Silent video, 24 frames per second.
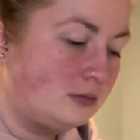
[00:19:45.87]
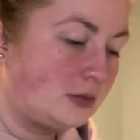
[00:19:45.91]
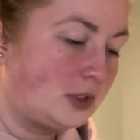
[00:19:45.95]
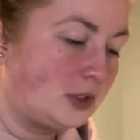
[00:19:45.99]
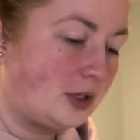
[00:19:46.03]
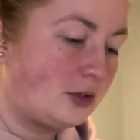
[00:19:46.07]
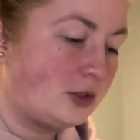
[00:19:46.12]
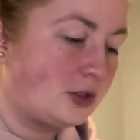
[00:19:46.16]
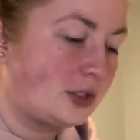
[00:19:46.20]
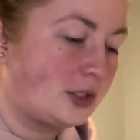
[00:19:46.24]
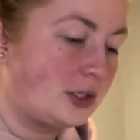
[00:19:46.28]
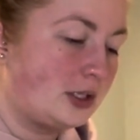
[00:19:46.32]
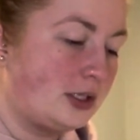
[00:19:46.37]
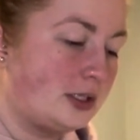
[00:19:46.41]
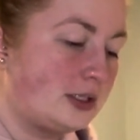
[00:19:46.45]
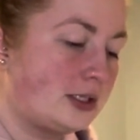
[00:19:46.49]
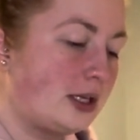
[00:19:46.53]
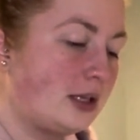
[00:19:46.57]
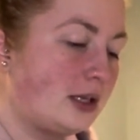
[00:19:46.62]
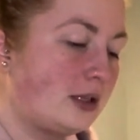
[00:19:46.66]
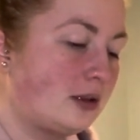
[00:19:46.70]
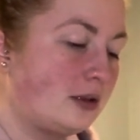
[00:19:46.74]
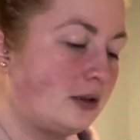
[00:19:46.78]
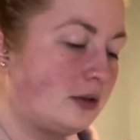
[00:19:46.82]
I'm just going to
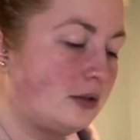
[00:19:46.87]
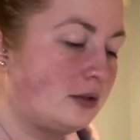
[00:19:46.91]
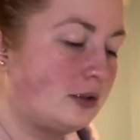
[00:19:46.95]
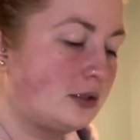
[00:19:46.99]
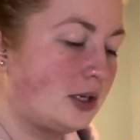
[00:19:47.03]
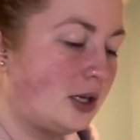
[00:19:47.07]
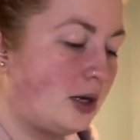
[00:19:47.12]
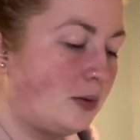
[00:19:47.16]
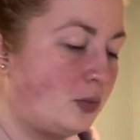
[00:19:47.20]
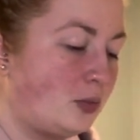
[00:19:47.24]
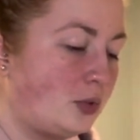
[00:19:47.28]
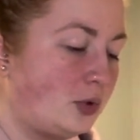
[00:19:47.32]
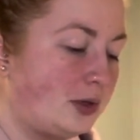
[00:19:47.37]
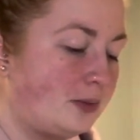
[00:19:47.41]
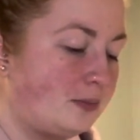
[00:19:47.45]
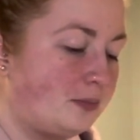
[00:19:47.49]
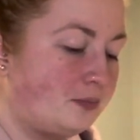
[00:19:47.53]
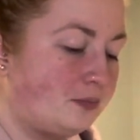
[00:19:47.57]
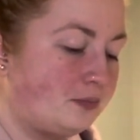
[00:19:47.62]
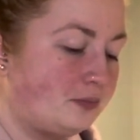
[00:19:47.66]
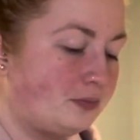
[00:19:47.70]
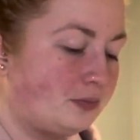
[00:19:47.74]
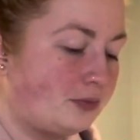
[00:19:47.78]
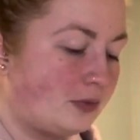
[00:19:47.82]
take the top one.
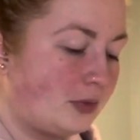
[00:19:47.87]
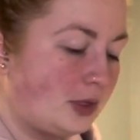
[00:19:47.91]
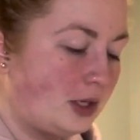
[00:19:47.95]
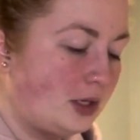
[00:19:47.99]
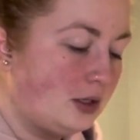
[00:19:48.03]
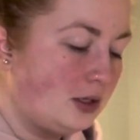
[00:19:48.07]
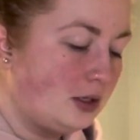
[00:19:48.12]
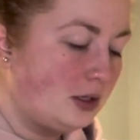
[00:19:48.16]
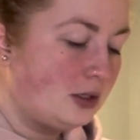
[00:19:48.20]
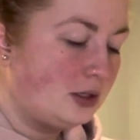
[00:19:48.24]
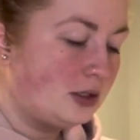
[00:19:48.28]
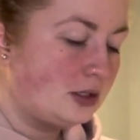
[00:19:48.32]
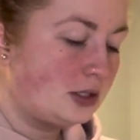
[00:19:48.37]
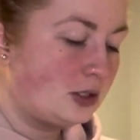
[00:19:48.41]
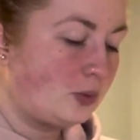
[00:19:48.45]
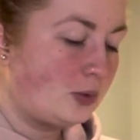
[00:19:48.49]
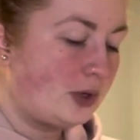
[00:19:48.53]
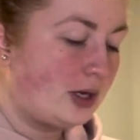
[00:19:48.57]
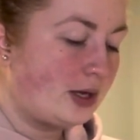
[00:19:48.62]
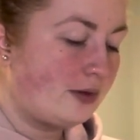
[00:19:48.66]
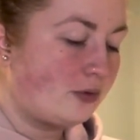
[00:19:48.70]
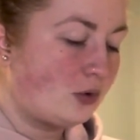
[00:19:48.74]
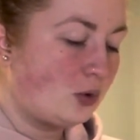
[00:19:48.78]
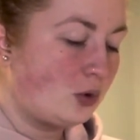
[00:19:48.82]
So
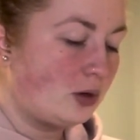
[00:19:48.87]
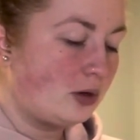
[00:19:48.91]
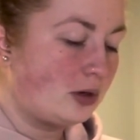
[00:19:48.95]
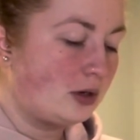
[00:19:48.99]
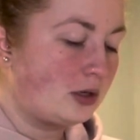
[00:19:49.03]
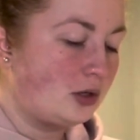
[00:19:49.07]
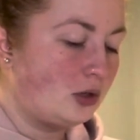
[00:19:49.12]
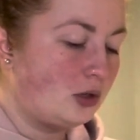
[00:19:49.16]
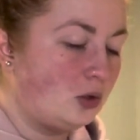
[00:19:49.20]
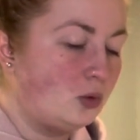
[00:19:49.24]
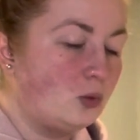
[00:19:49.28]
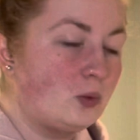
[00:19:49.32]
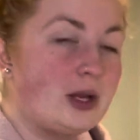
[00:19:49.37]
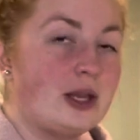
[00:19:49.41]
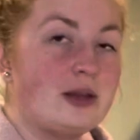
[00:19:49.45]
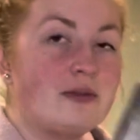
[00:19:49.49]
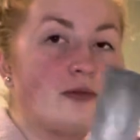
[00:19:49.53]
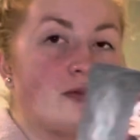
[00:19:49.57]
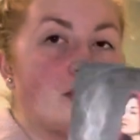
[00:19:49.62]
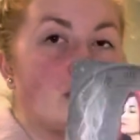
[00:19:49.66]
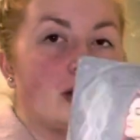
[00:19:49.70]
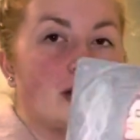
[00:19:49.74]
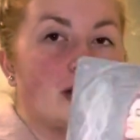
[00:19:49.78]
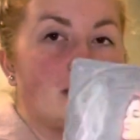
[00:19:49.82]
we have Oracle, wait
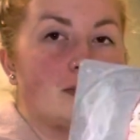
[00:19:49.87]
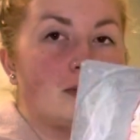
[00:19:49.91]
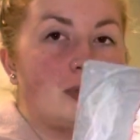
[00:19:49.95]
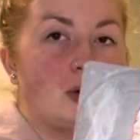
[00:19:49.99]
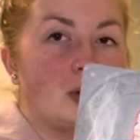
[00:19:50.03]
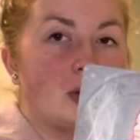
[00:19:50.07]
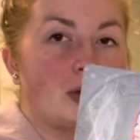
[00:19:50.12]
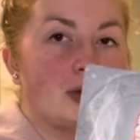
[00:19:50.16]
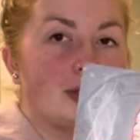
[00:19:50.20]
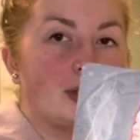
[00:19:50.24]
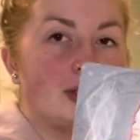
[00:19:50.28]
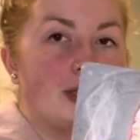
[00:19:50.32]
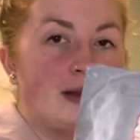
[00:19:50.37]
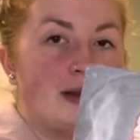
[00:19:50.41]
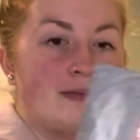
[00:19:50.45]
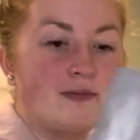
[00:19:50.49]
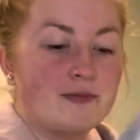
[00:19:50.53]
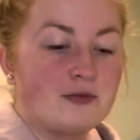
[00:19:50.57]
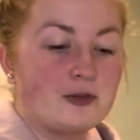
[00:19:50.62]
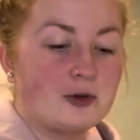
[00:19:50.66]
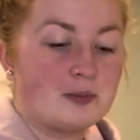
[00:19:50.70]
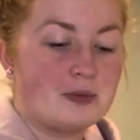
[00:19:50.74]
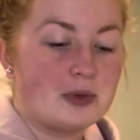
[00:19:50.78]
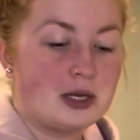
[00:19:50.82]
for important
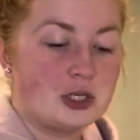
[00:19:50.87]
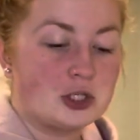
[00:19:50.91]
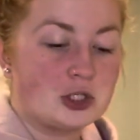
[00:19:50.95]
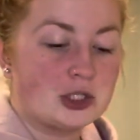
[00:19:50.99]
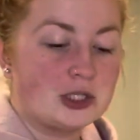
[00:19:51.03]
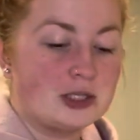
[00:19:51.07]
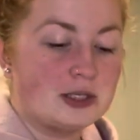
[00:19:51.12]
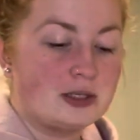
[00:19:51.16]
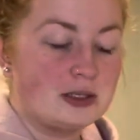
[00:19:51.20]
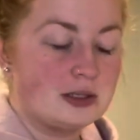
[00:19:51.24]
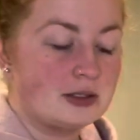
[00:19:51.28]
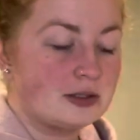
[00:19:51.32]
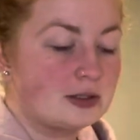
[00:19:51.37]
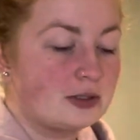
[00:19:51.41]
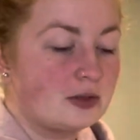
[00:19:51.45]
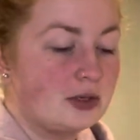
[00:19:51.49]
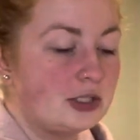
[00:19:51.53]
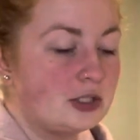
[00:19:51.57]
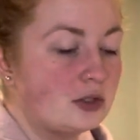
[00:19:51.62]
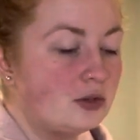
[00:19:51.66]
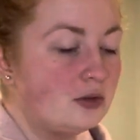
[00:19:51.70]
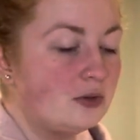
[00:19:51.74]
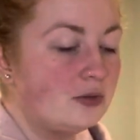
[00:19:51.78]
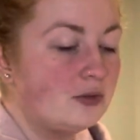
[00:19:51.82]
information. So I
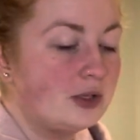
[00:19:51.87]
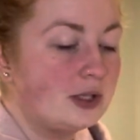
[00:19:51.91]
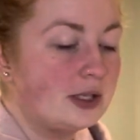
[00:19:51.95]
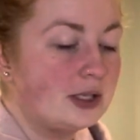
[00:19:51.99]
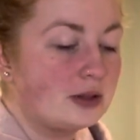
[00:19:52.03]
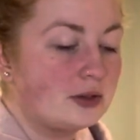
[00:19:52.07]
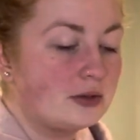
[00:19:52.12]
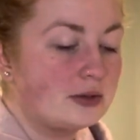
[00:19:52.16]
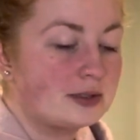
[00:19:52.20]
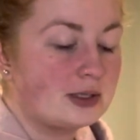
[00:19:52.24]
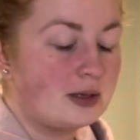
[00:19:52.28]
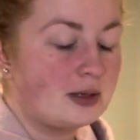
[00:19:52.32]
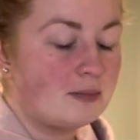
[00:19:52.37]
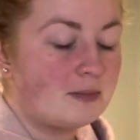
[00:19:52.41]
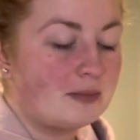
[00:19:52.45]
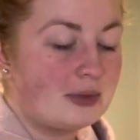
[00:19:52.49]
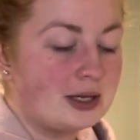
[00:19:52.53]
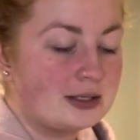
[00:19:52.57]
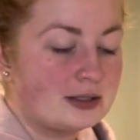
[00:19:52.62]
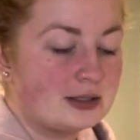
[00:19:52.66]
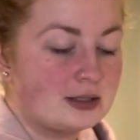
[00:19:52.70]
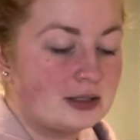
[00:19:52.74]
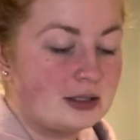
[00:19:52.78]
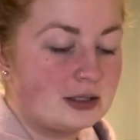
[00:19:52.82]
do feel like there's a
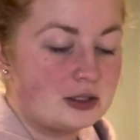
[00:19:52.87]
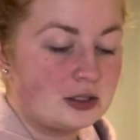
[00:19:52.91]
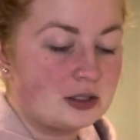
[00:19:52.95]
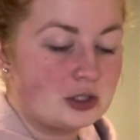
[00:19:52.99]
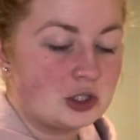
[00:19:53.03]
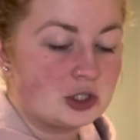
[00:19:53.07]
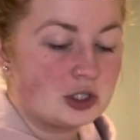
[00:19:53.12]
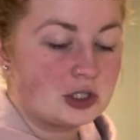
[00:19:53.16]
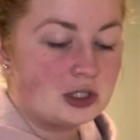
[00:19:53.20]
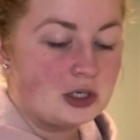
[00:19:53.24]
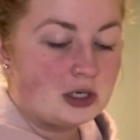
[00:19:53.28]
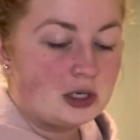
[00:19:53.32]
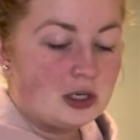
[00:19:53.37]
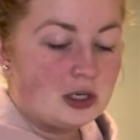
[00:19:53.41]
message